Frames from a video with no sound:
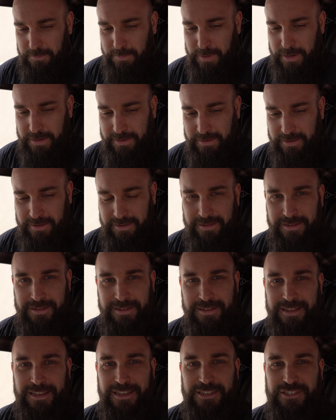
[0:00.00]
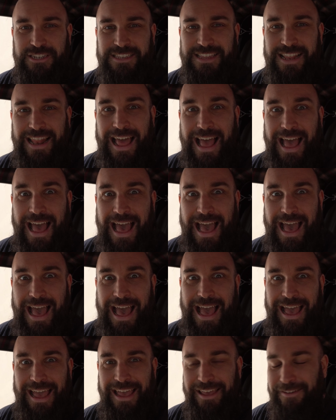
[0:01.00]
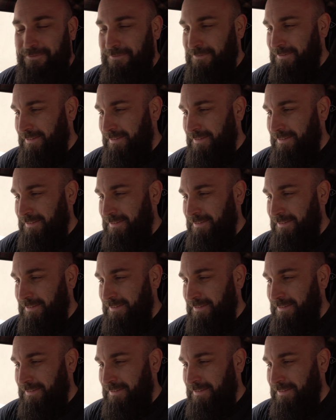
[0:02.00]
but she's alive!